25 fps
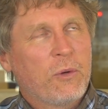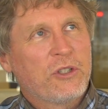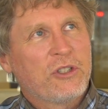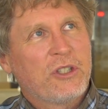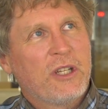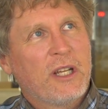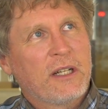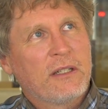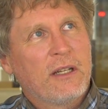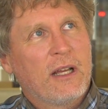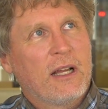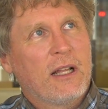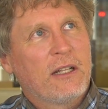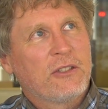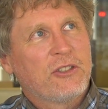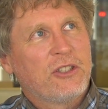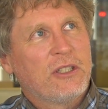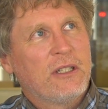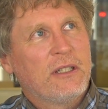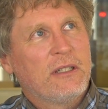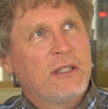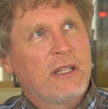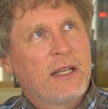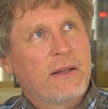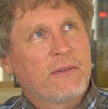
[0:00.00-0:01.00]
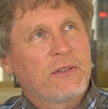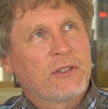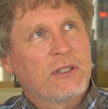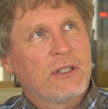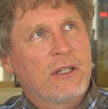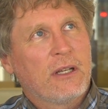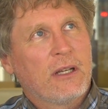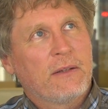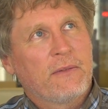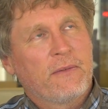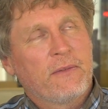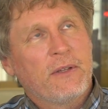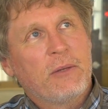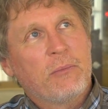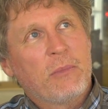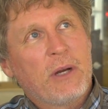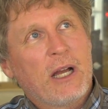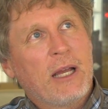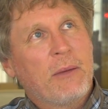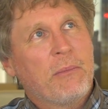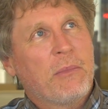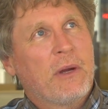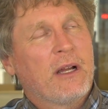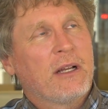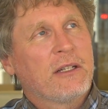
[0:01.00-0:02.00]
technology didn't have, in
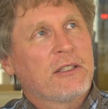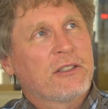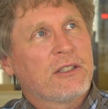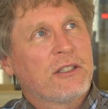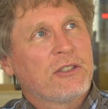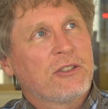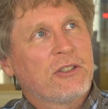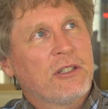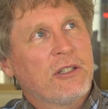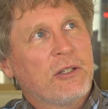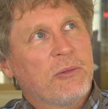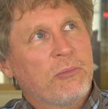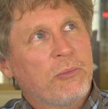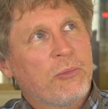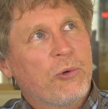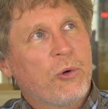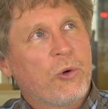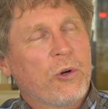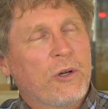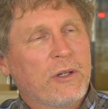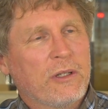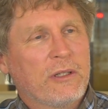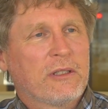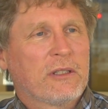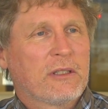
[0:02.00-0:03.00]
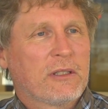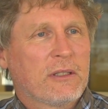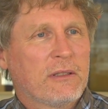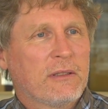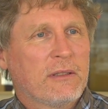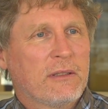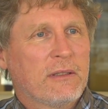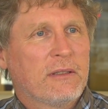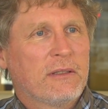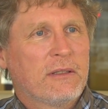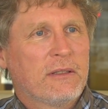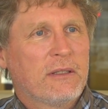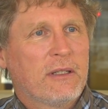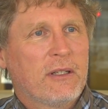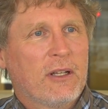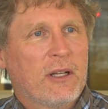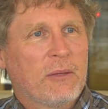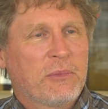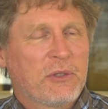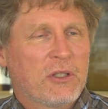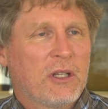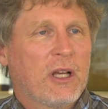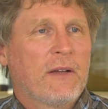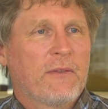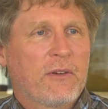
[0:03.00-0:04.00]
my mind, such an importance to
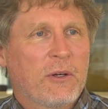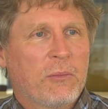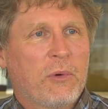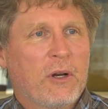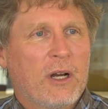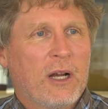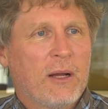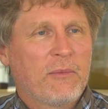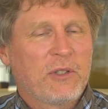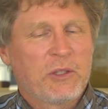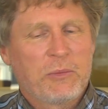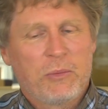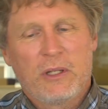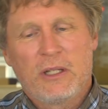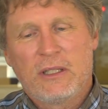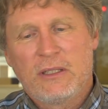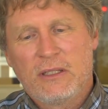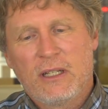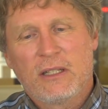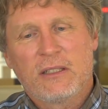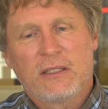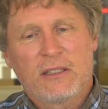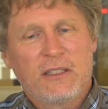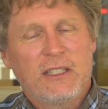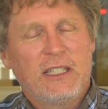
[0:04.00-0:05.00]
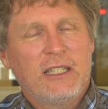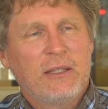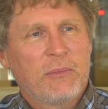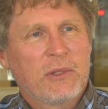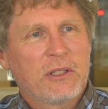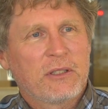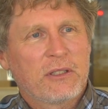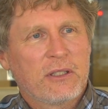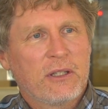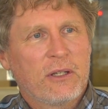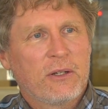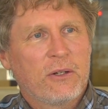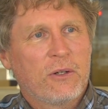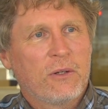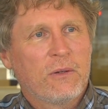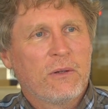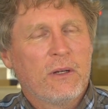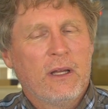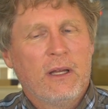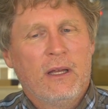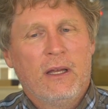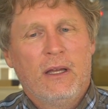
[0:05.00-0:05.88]
help solve our problems, but it does seem as though